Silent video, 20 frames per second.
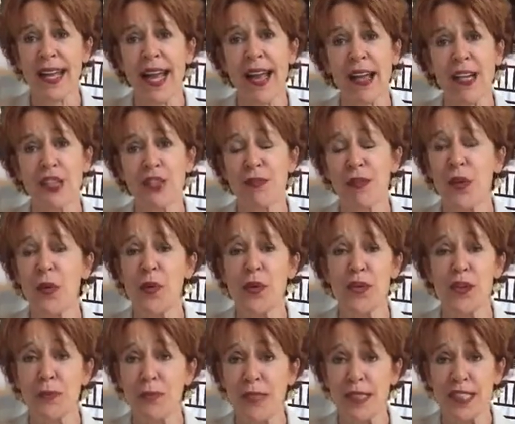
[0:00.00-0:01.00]
cash flow in
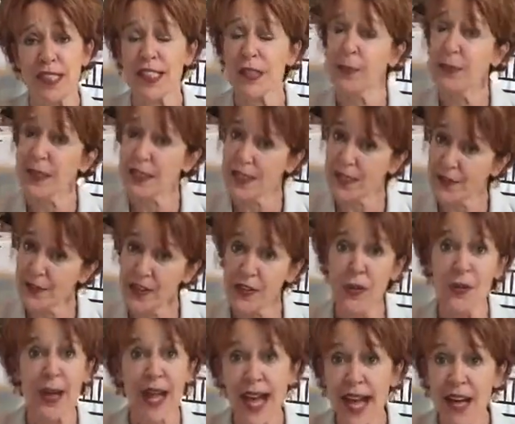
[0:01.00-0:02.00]
your business because if you
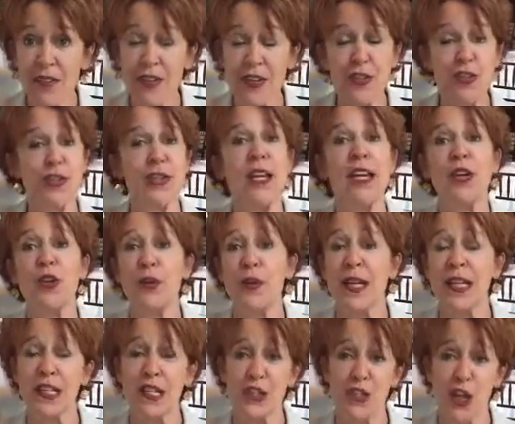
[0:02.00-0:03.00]
don't have it, you can't
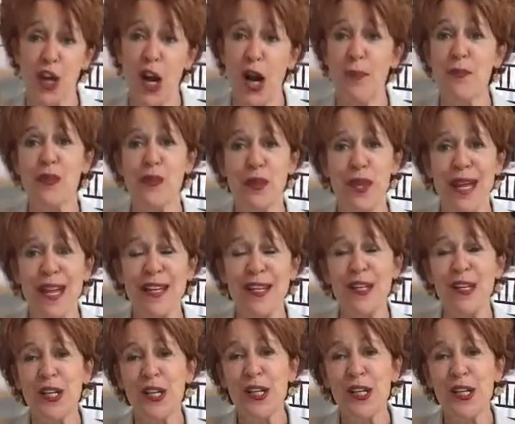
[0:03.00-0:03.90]
create the jobs, you can't